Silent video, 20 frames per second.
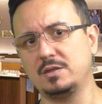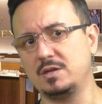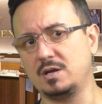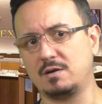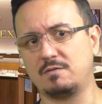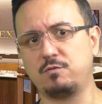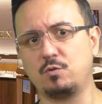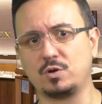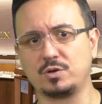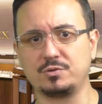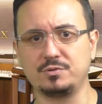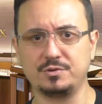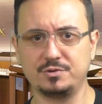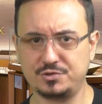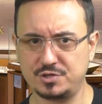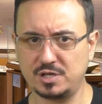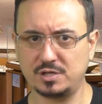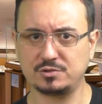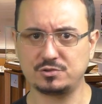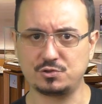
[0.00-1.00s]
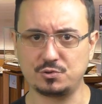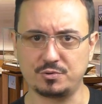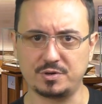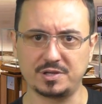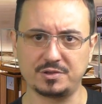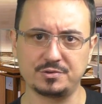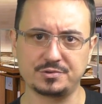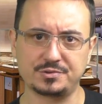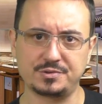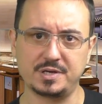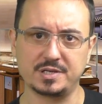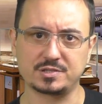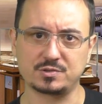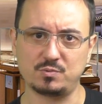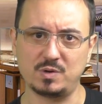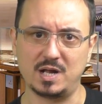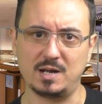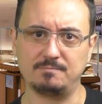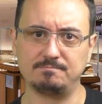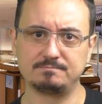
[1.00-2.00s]
therefore to the jewelry industry as
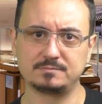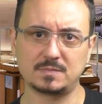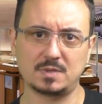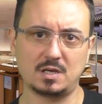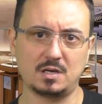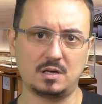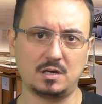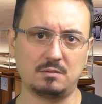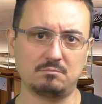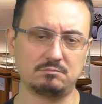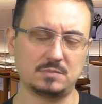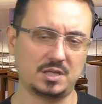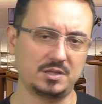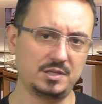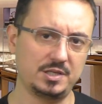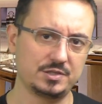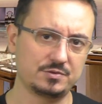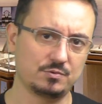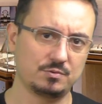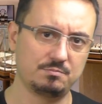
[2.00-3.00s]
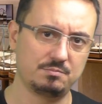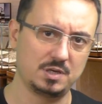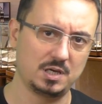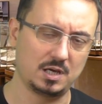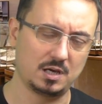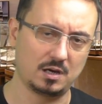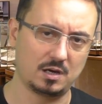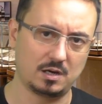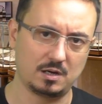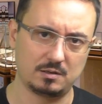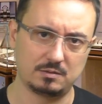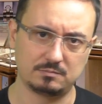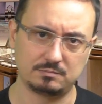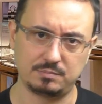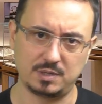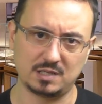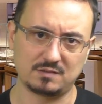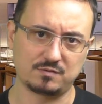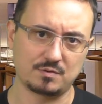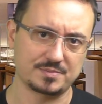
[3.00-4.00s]
well. And these would be
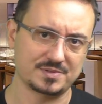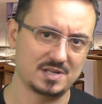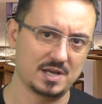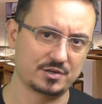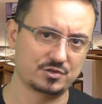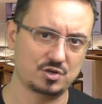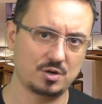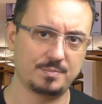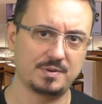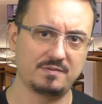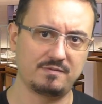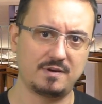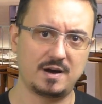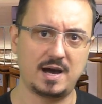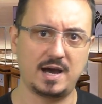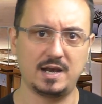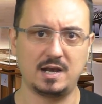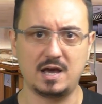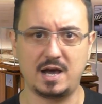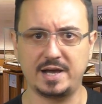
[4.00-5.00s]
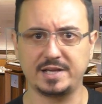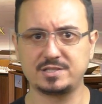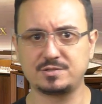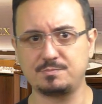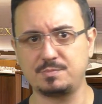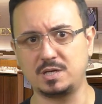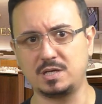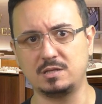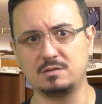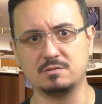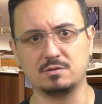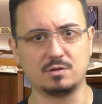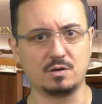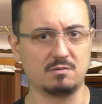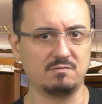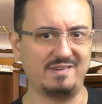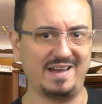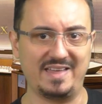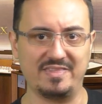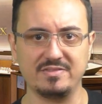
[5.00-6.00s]
platforms like Shopify, Lightspeed,
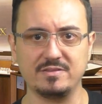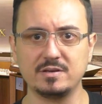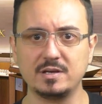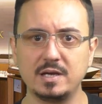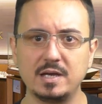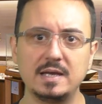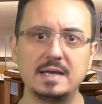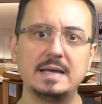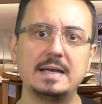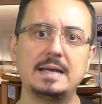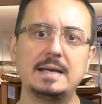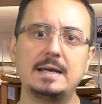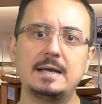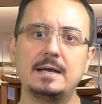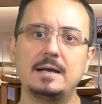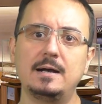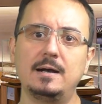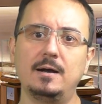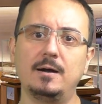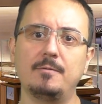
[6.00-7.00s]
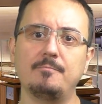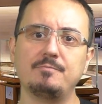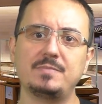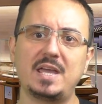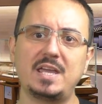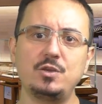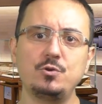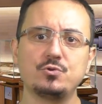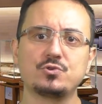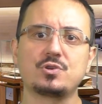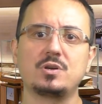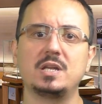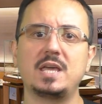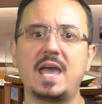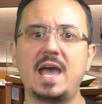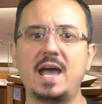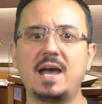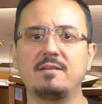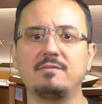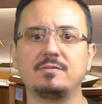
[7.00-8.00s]
or Vend. They usually
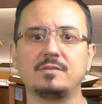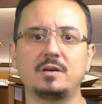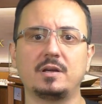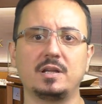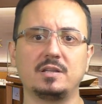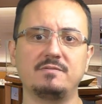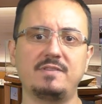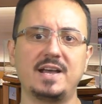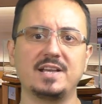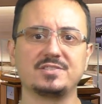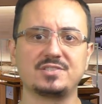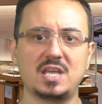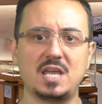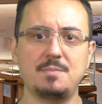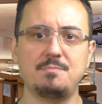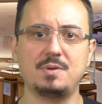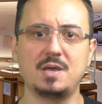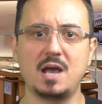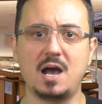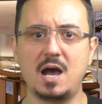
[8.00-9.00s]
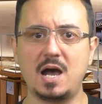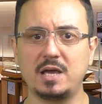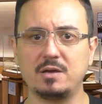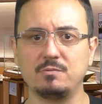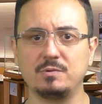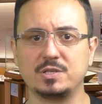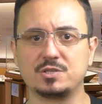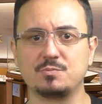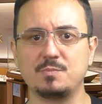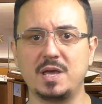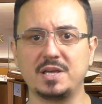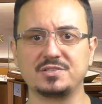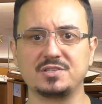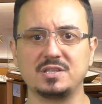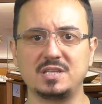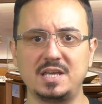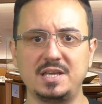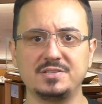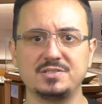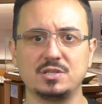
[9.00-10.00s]
have an advanced API, which makes
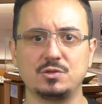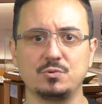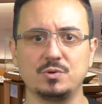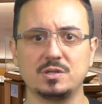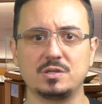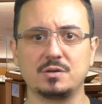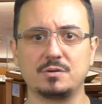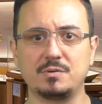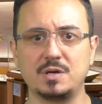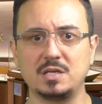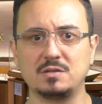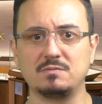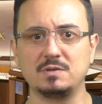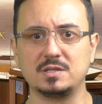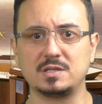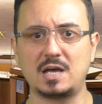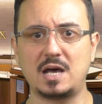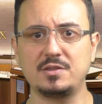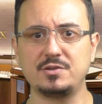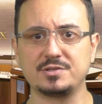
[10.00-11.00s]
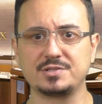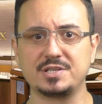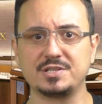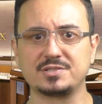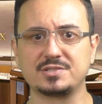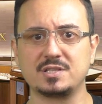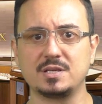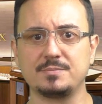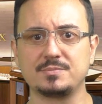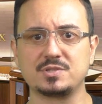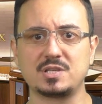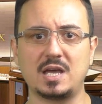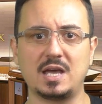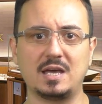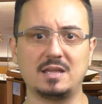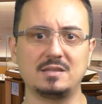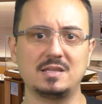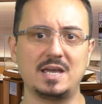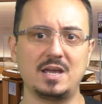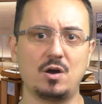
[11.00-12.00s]
it easy to integrate with other systems,
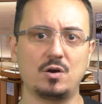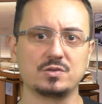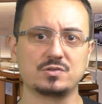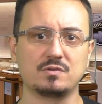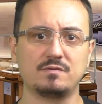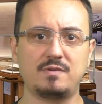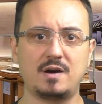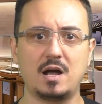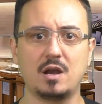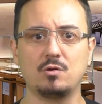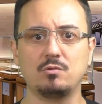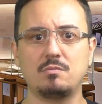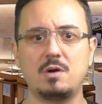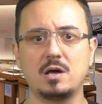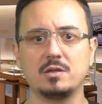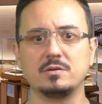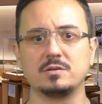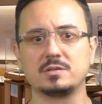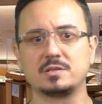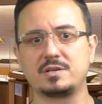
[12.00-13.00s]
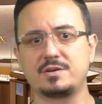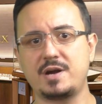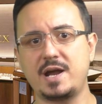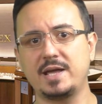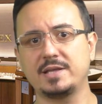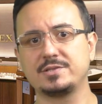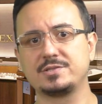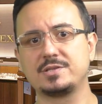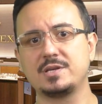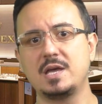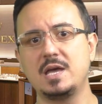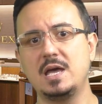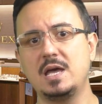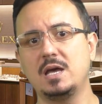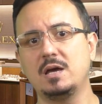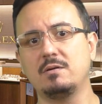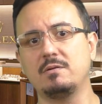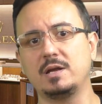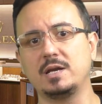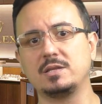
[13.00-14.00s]
and they also follow modern trends
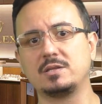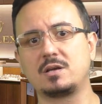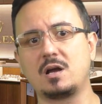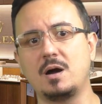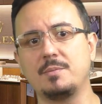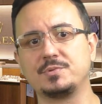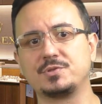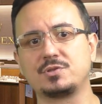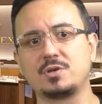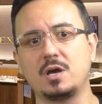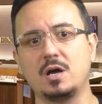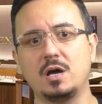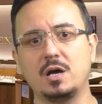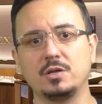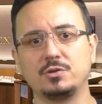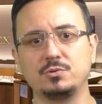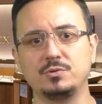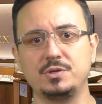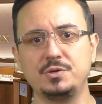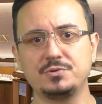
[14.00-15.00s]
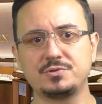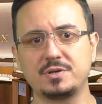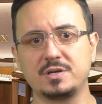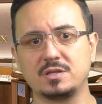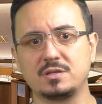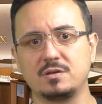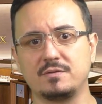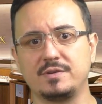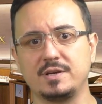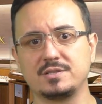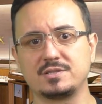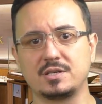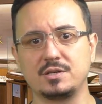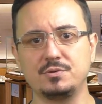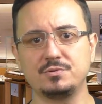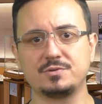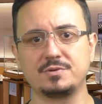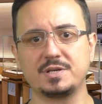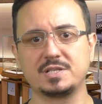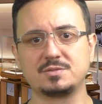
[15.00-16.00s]
when it comes to the user interface and
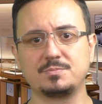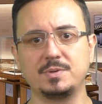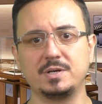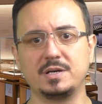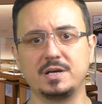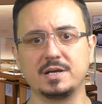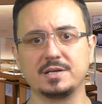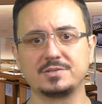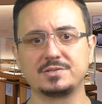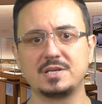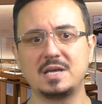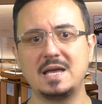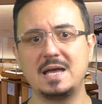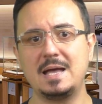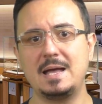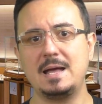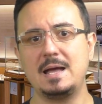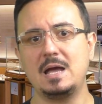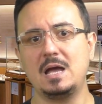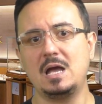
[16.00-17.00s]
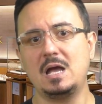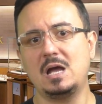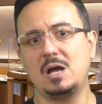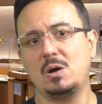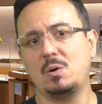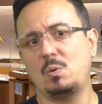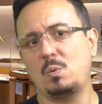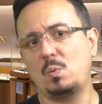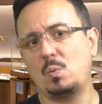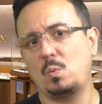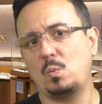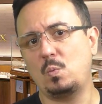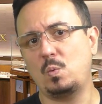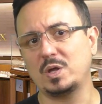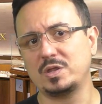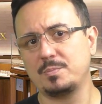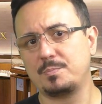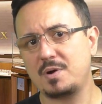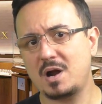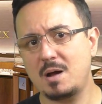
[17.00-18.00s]
user experience.
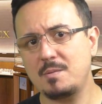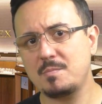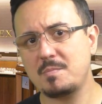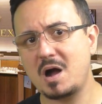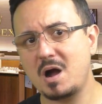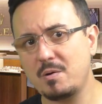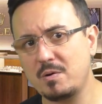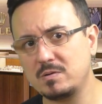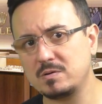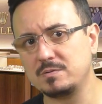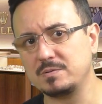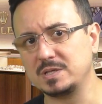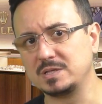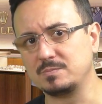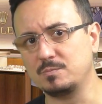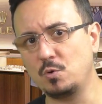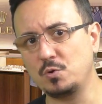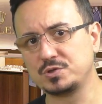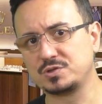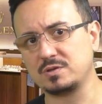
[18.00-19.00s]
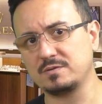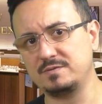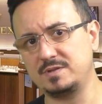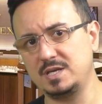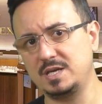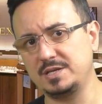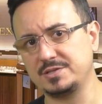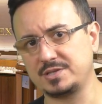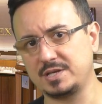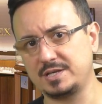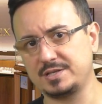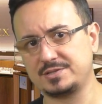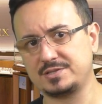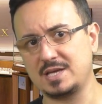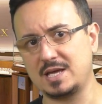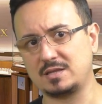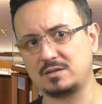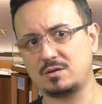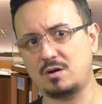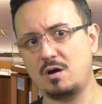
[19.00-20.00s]
What the problem, however, with most of these is
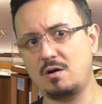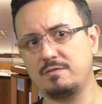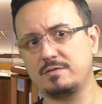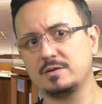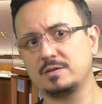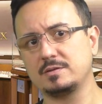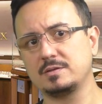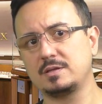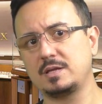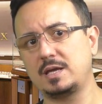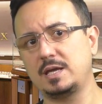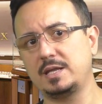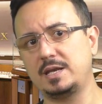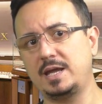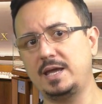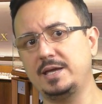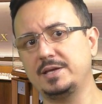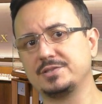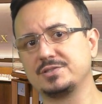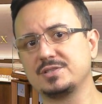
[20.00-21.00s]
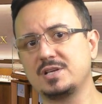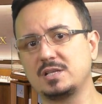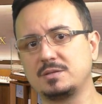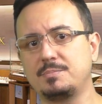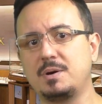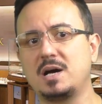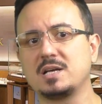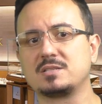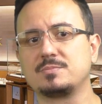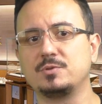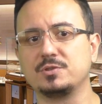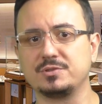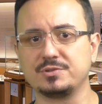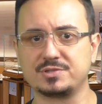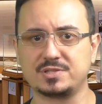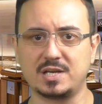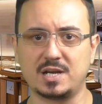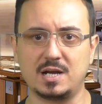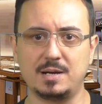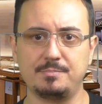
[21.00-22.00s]
that often it is not possible to
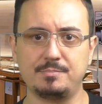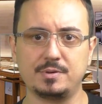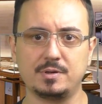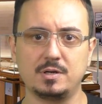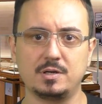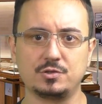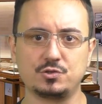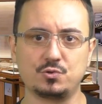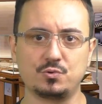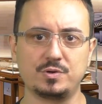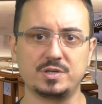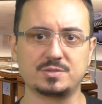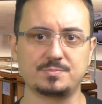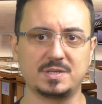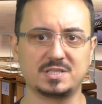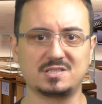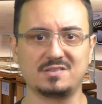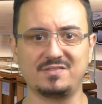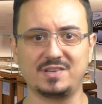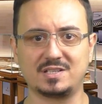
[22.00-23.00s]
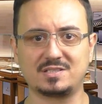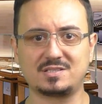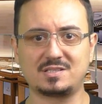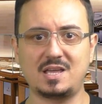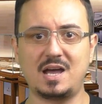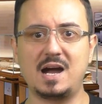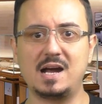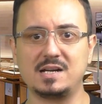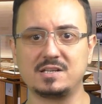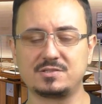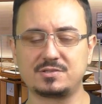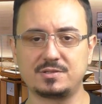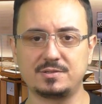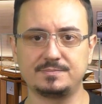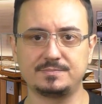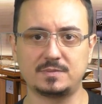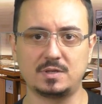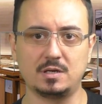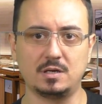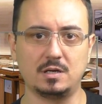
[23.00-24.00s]
set up jewelry-specific styles
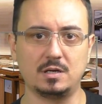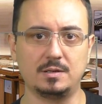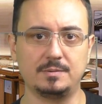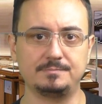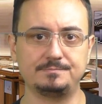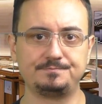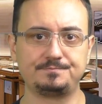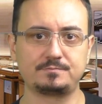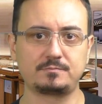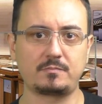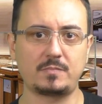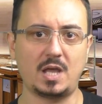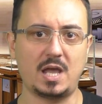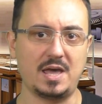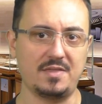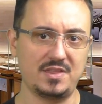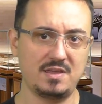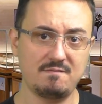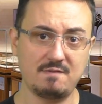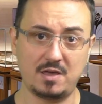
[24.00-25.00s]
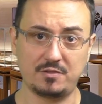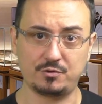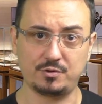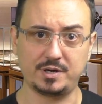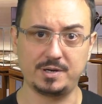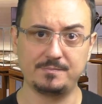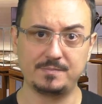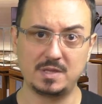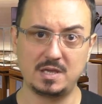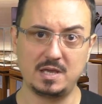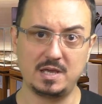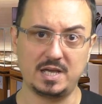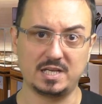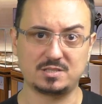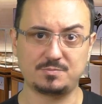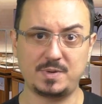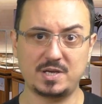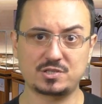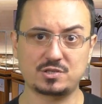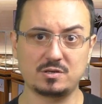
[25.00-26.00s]
and inventory,
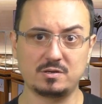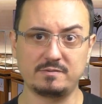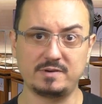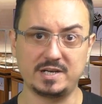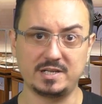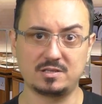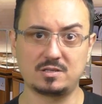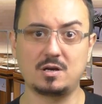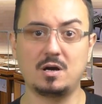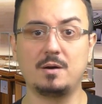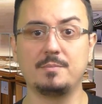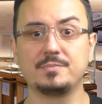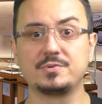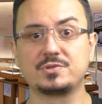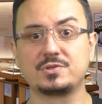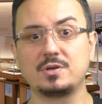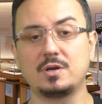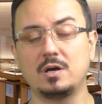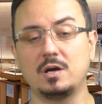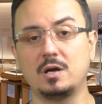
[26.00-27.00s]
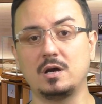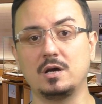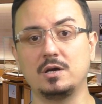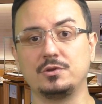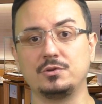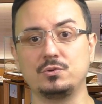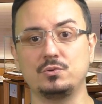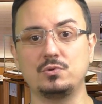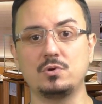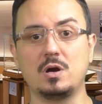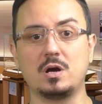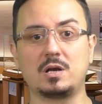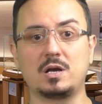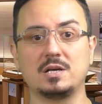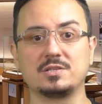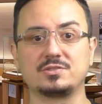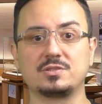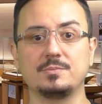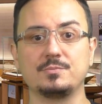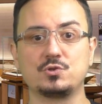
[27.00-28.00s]
especially when it comes to
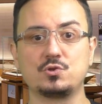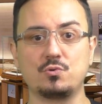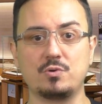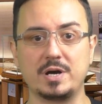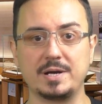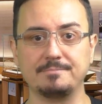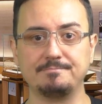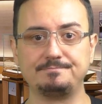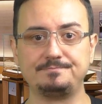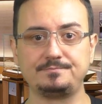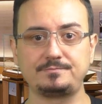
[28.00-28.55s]
custom jewelry.